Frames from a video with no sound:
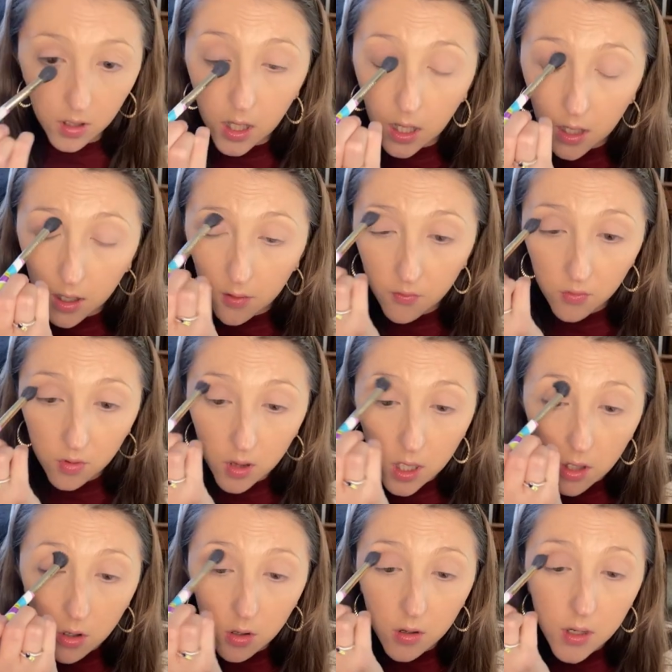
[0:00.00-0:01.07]
I have really
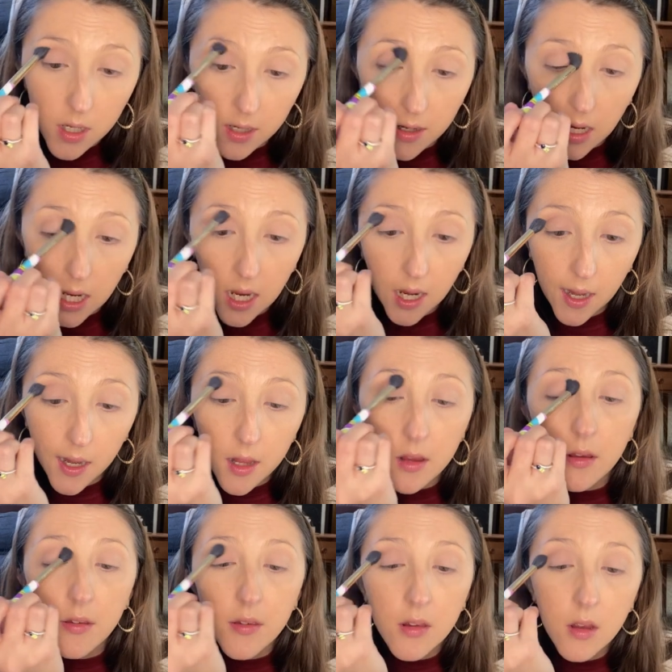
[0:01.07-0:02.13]
hooded
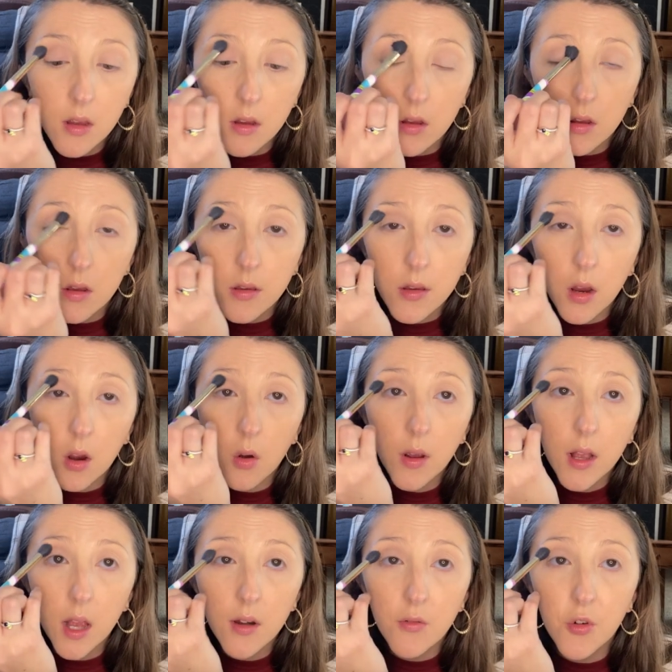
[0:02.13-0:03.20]
eyes, so I
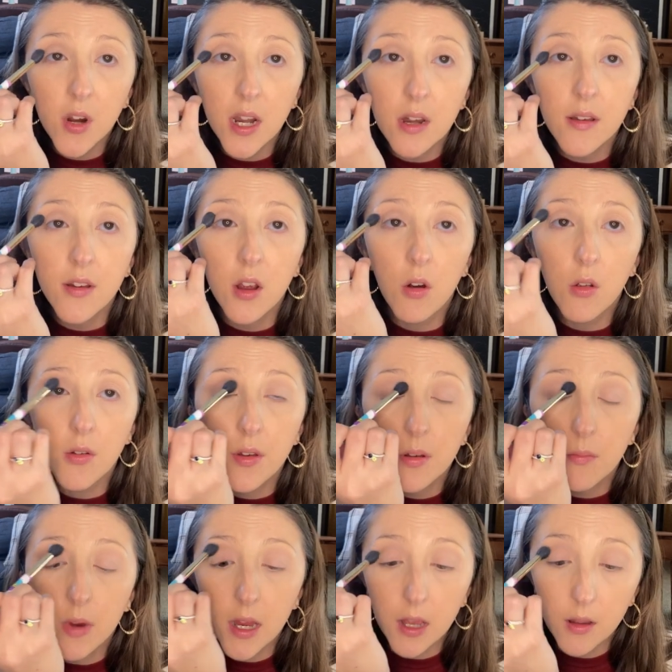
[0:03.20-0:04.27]
kind of try to tilt
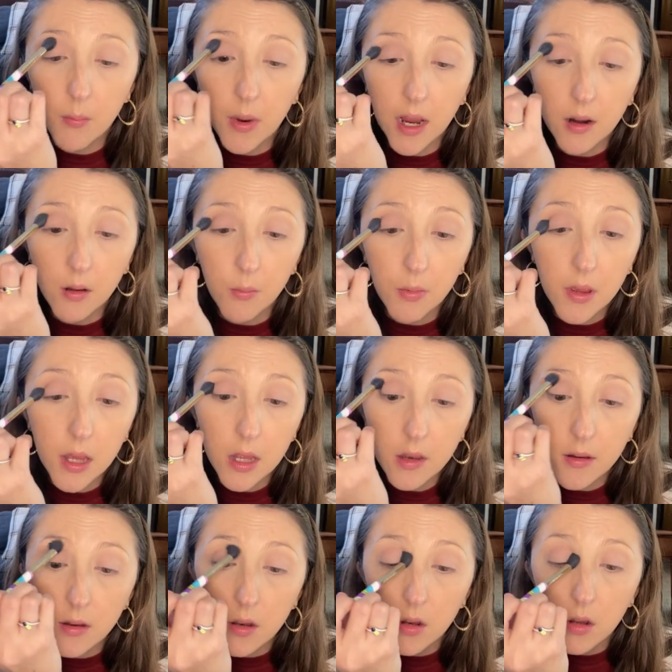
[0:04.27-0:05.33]
my head back a
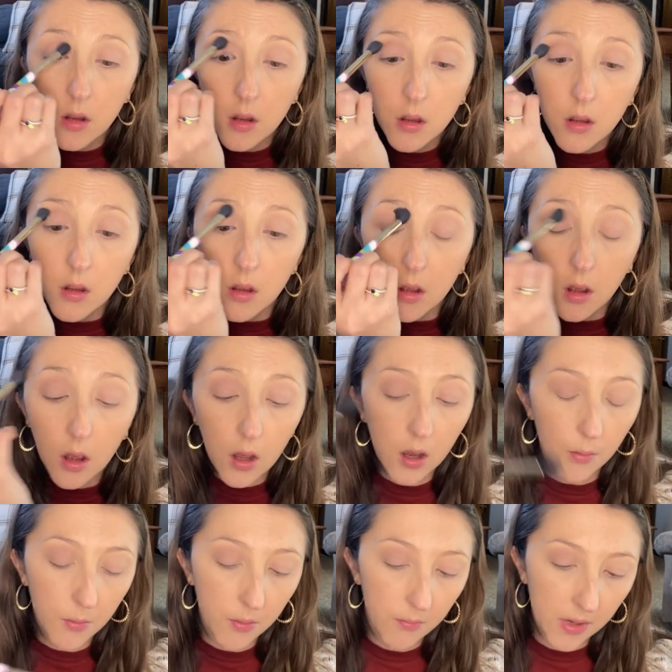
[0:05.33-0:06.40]
bit
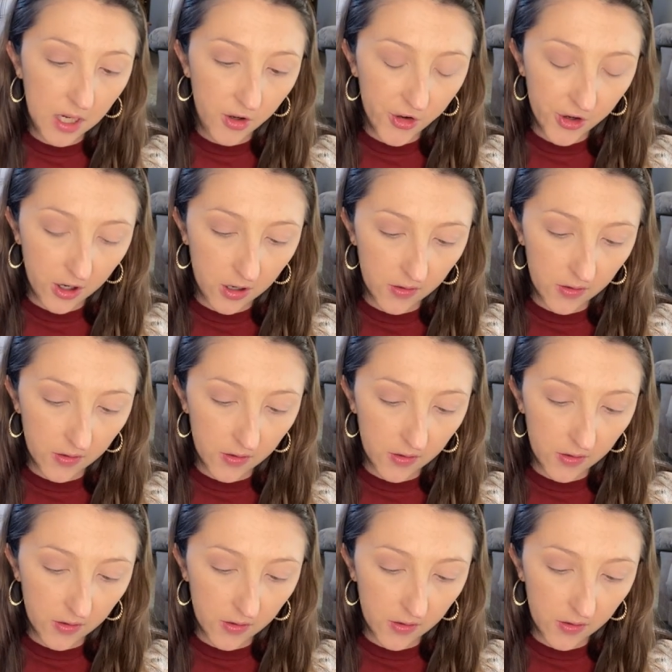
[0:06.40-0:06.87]
and make sure